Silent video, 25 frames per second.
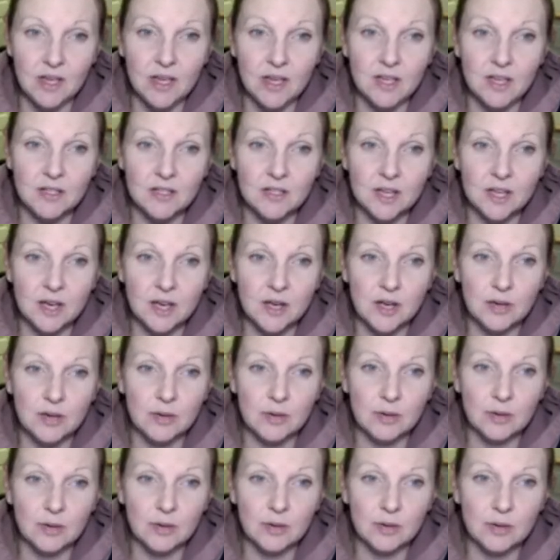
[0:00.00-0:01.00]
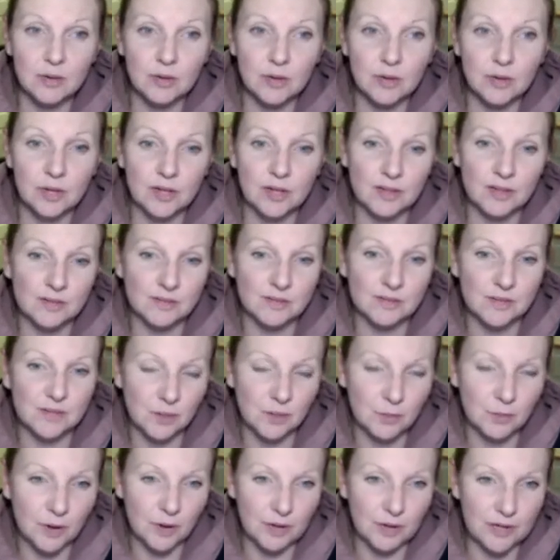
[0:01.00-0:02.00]
So don't
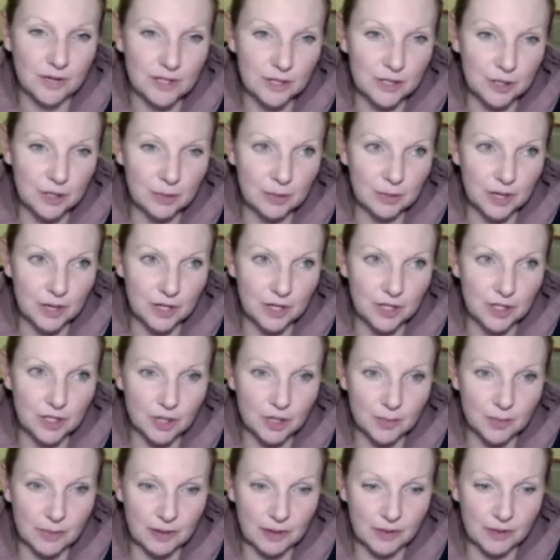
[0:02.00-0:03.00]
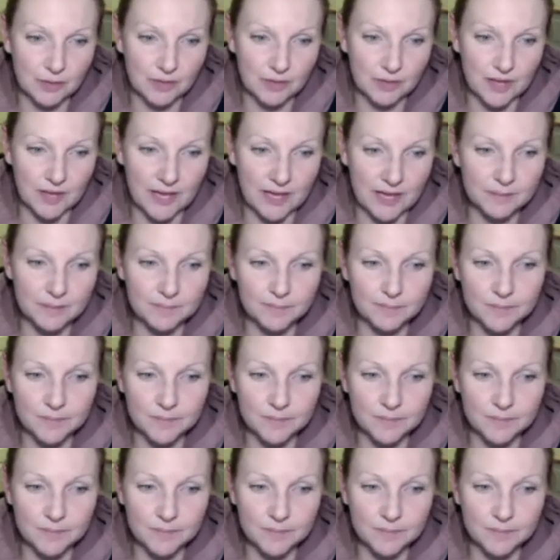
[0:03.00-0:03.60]
worry too much about that.